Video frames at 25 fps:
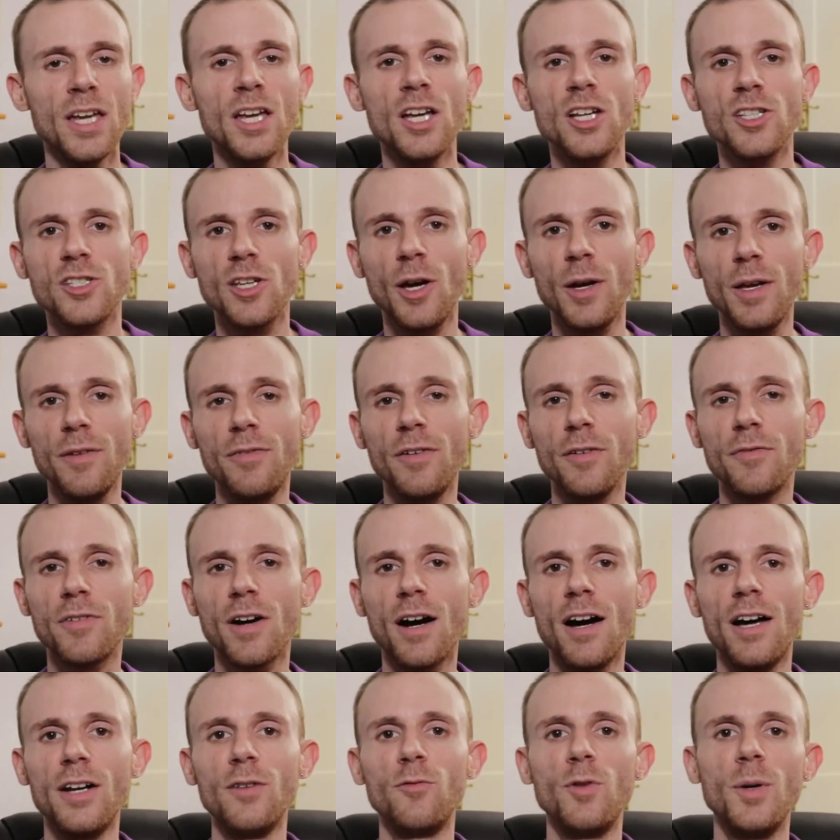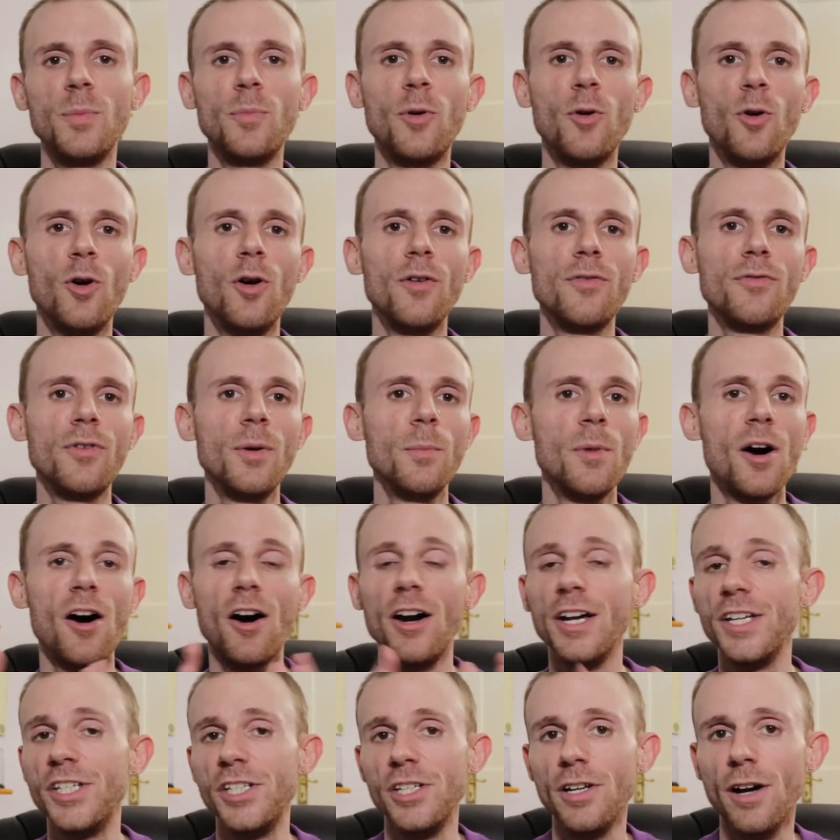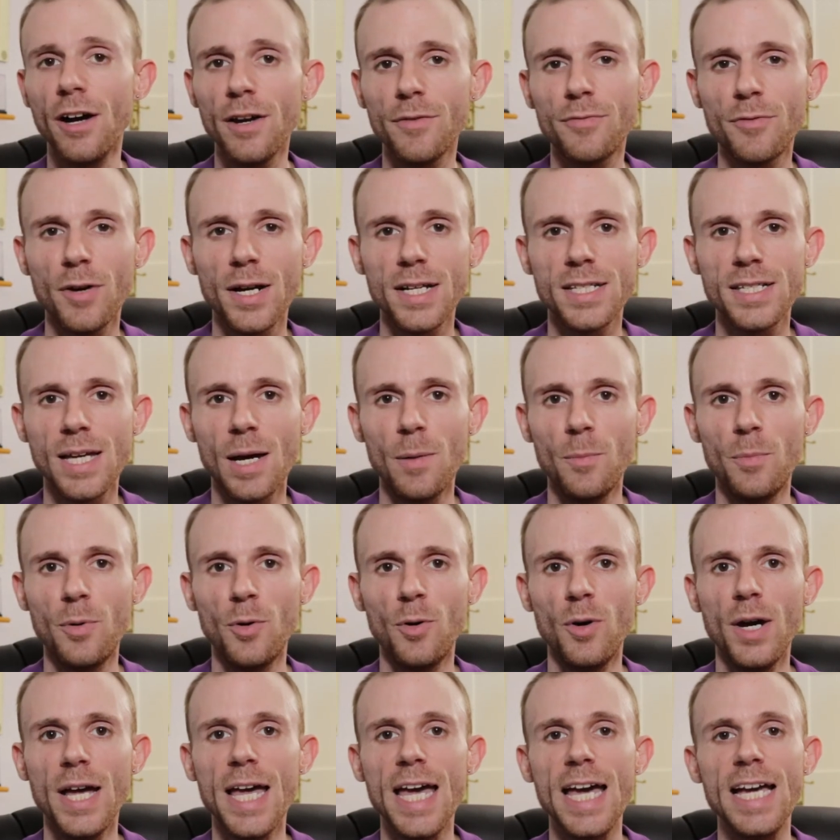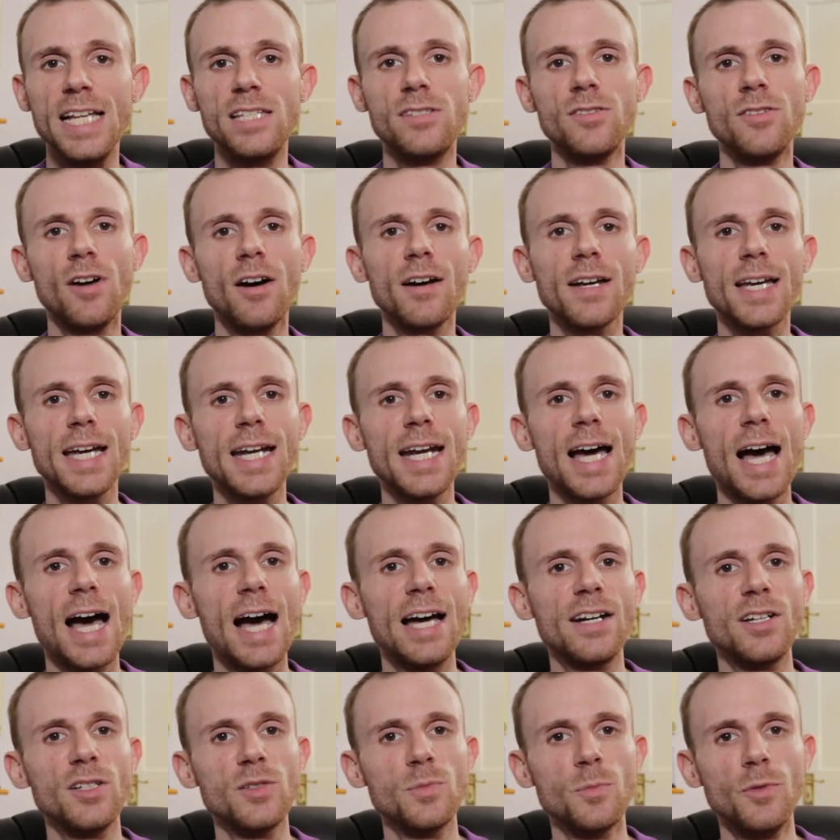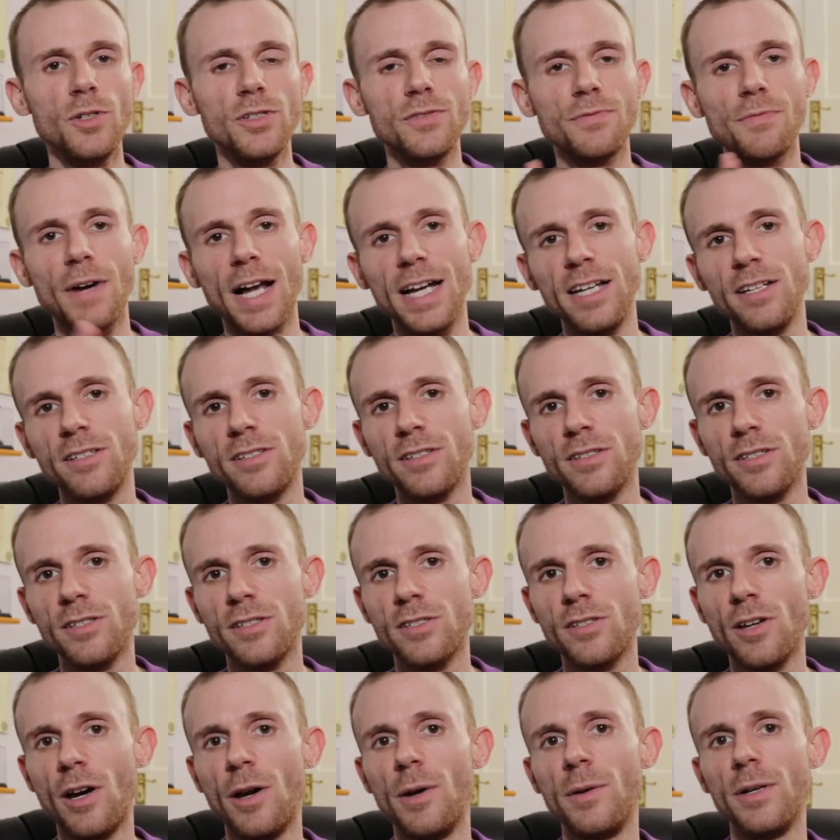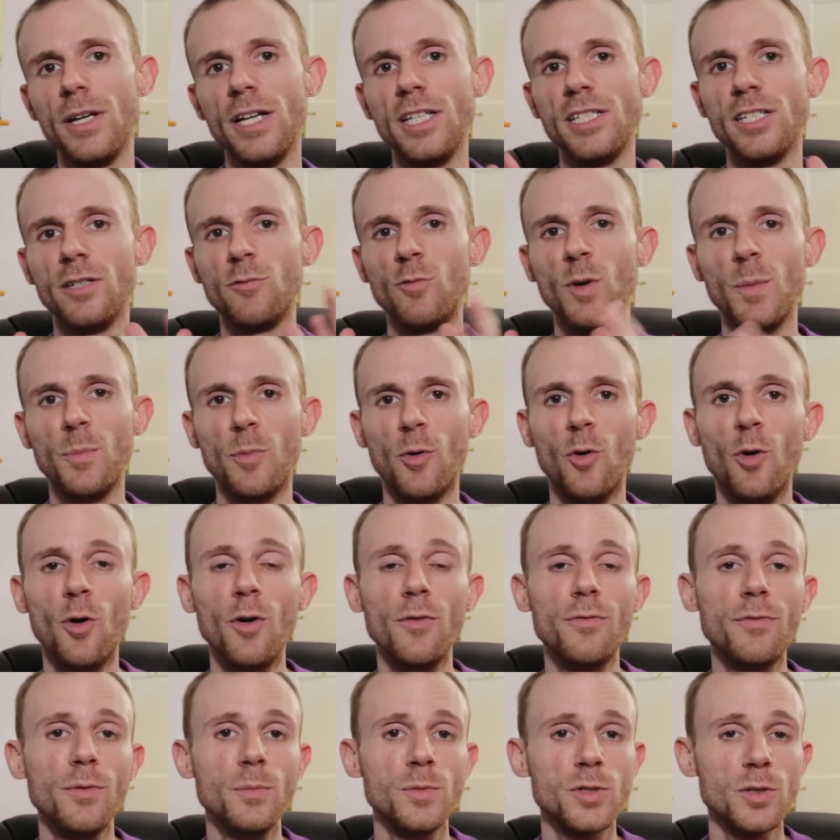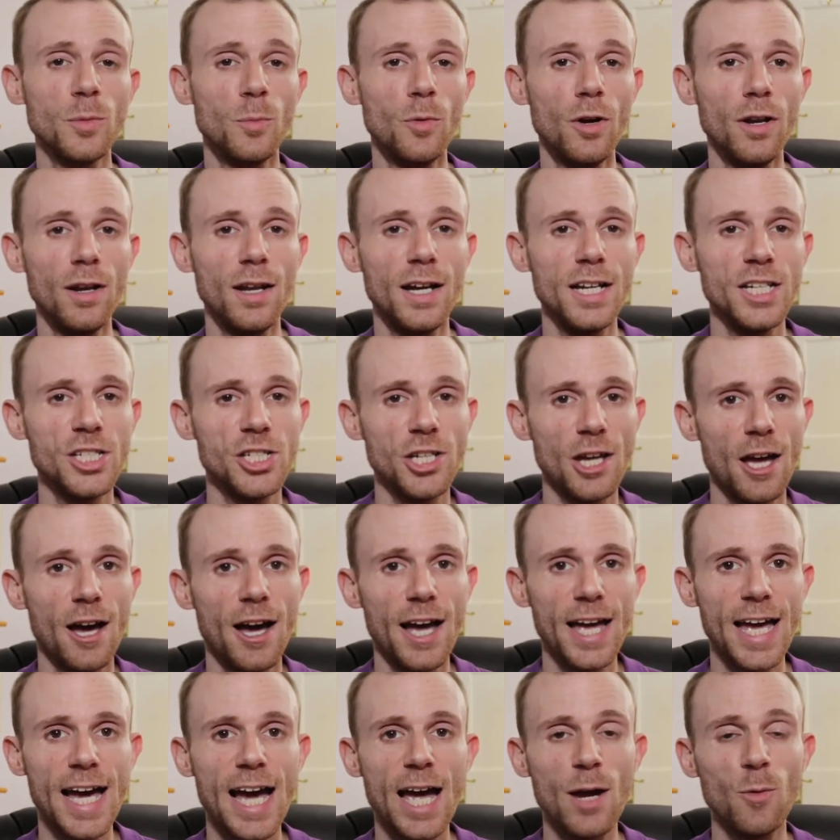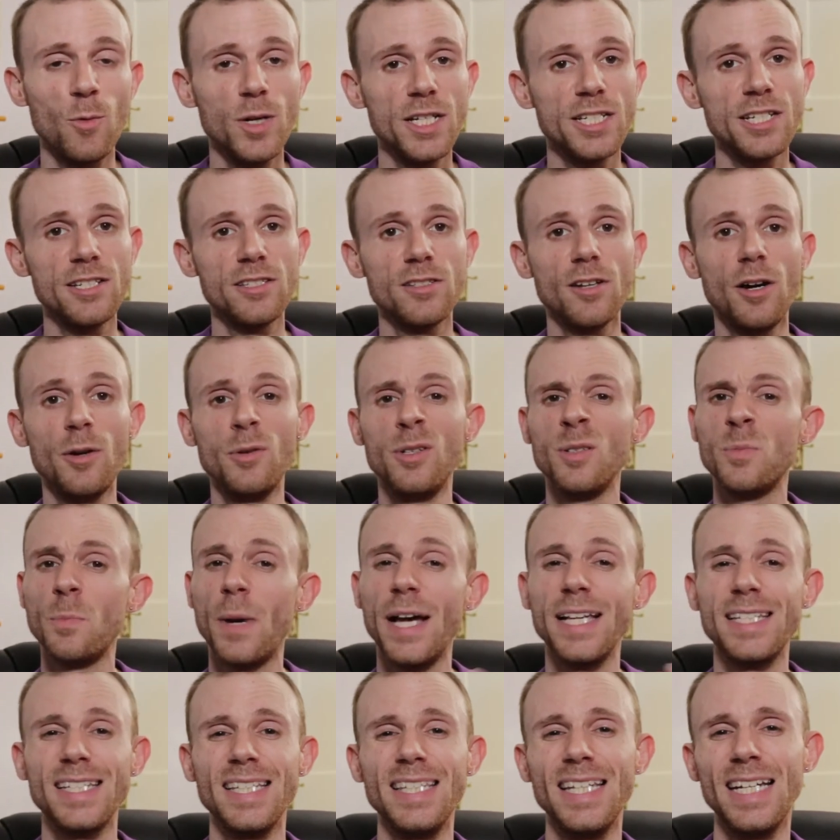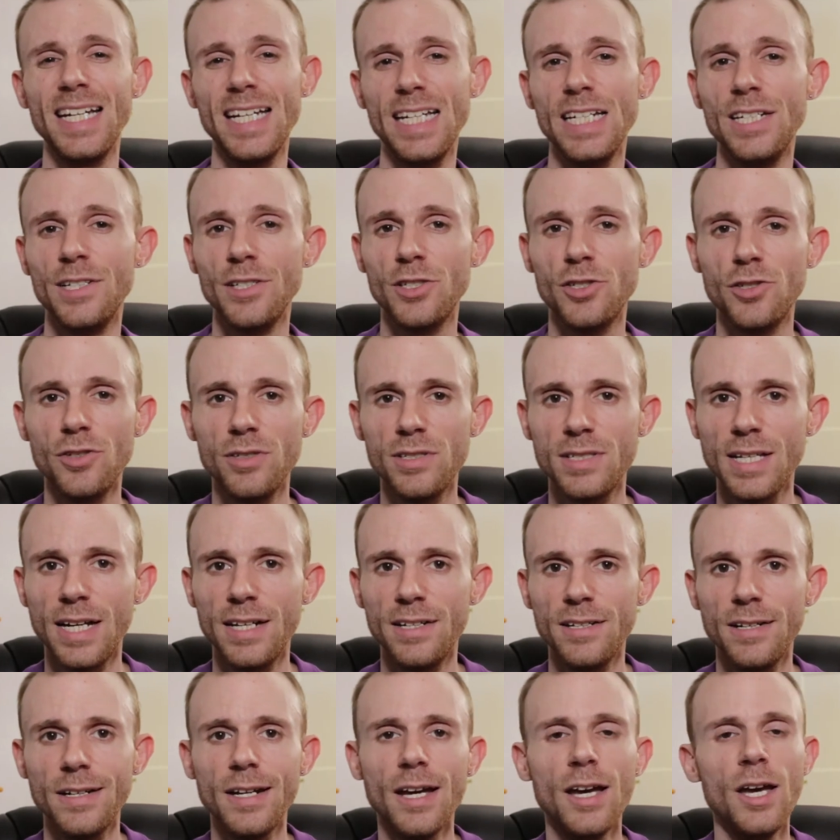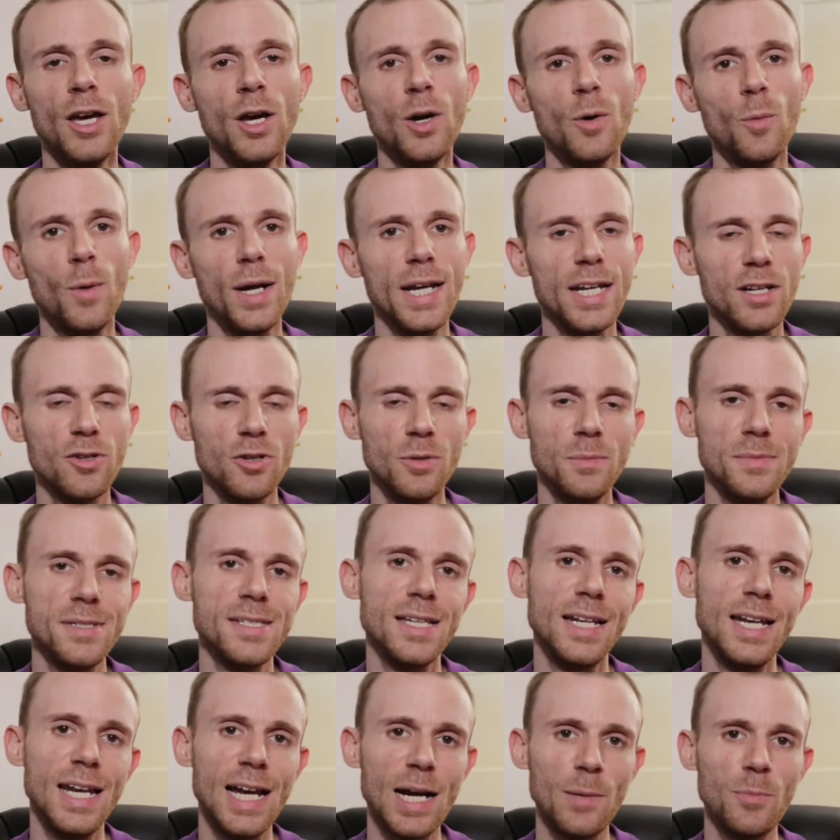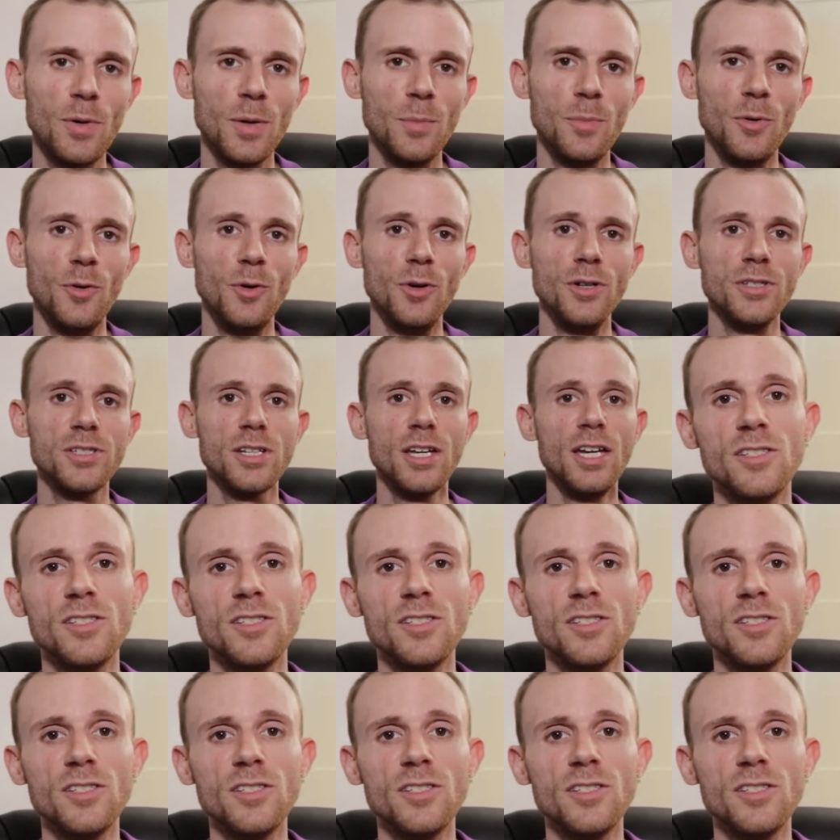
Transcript: So if you've got a report from IGI, for example, it's not going to add as much value to the stone as a report from someone like GIA, which is known as basically the industry standard when it comes to lab reports.